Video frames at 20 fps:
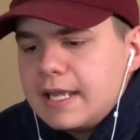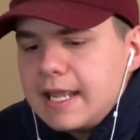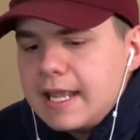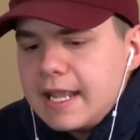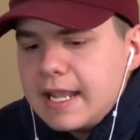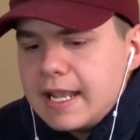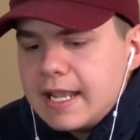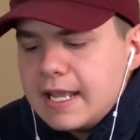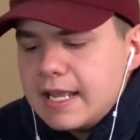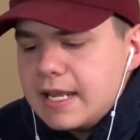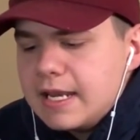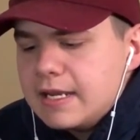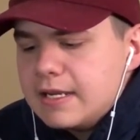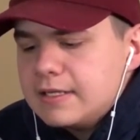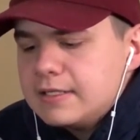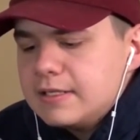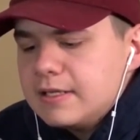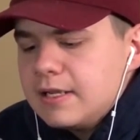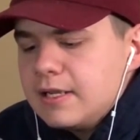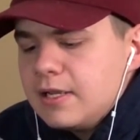
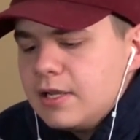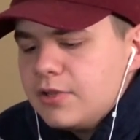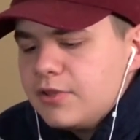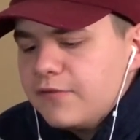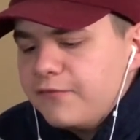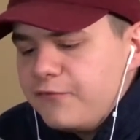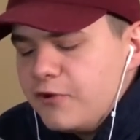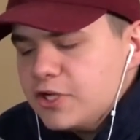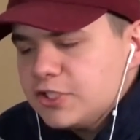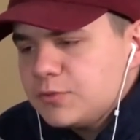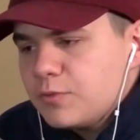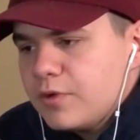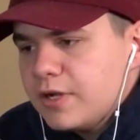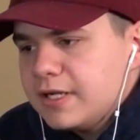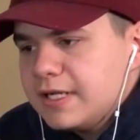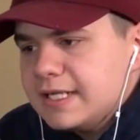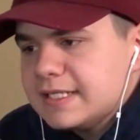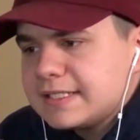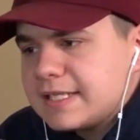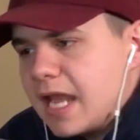and the first
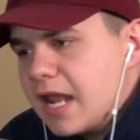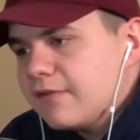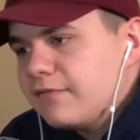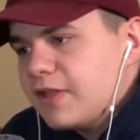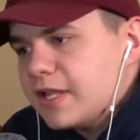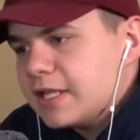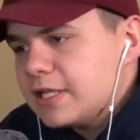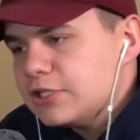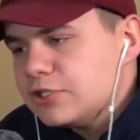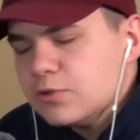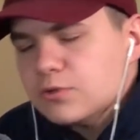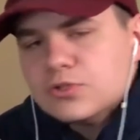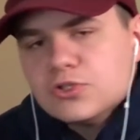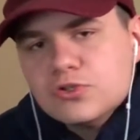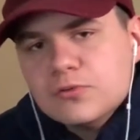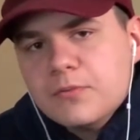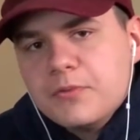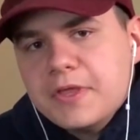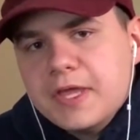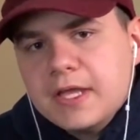one is kind of like a
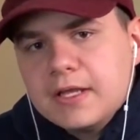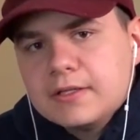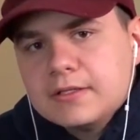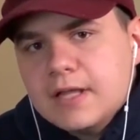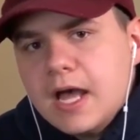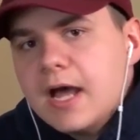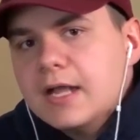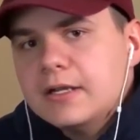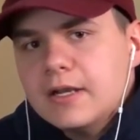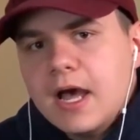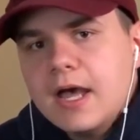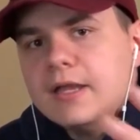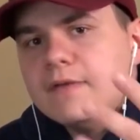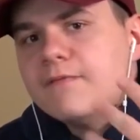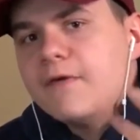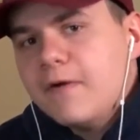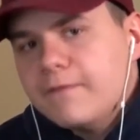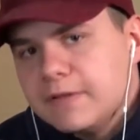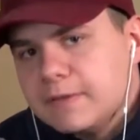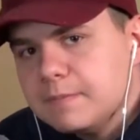YouTube thing, not
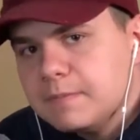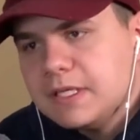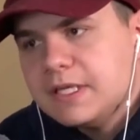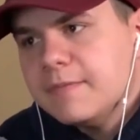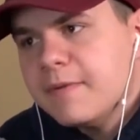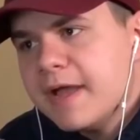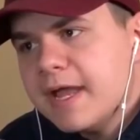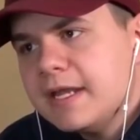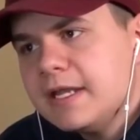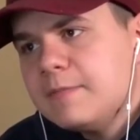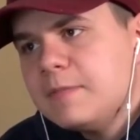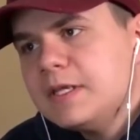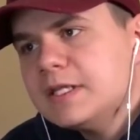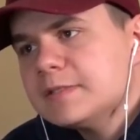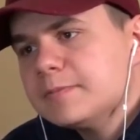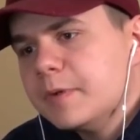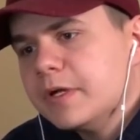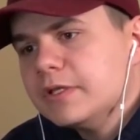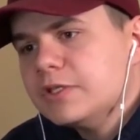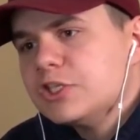involving me by any
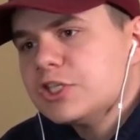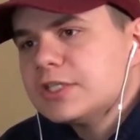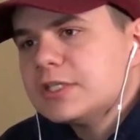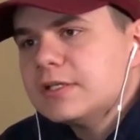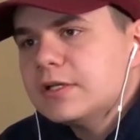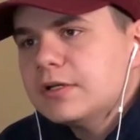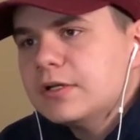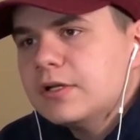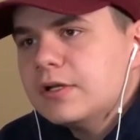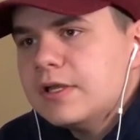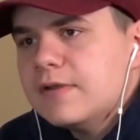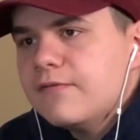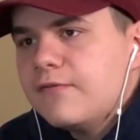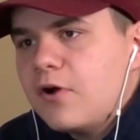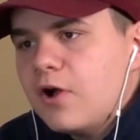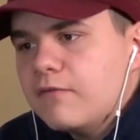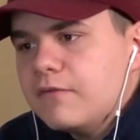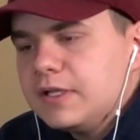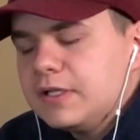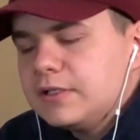means, but just
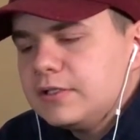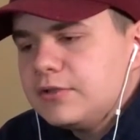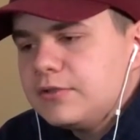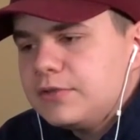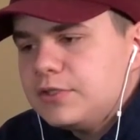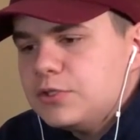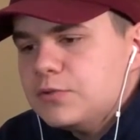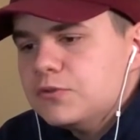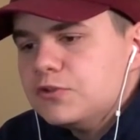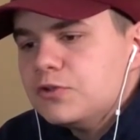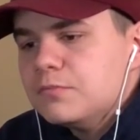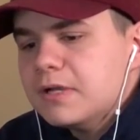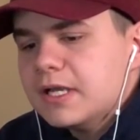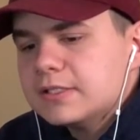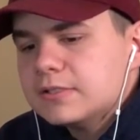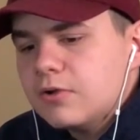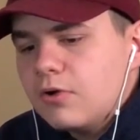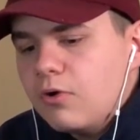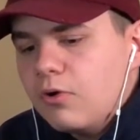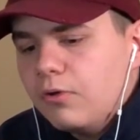involving YouTube
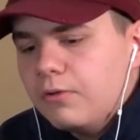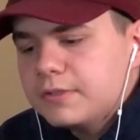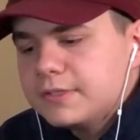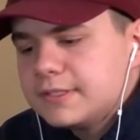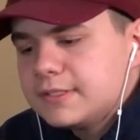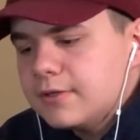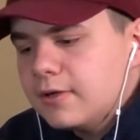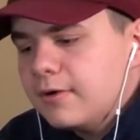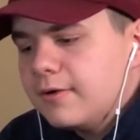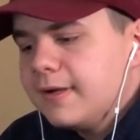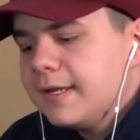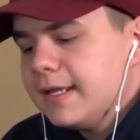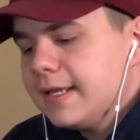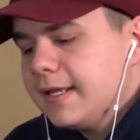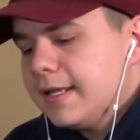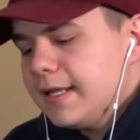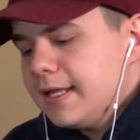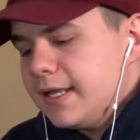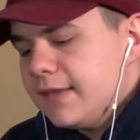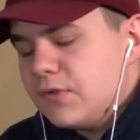as a whole. So
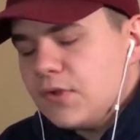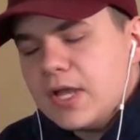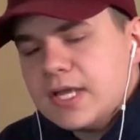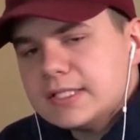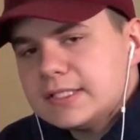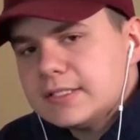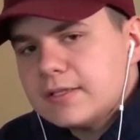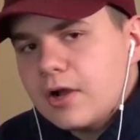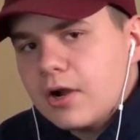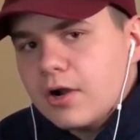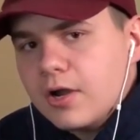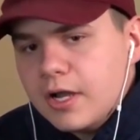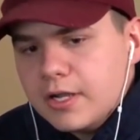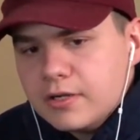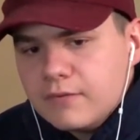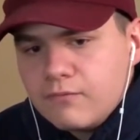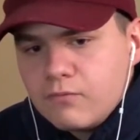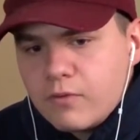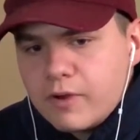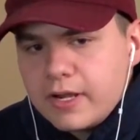if you guys are
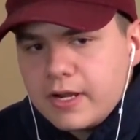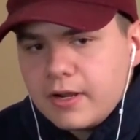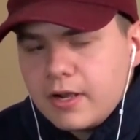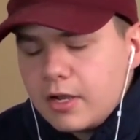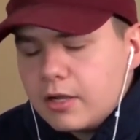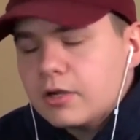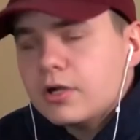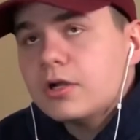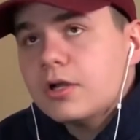unaware,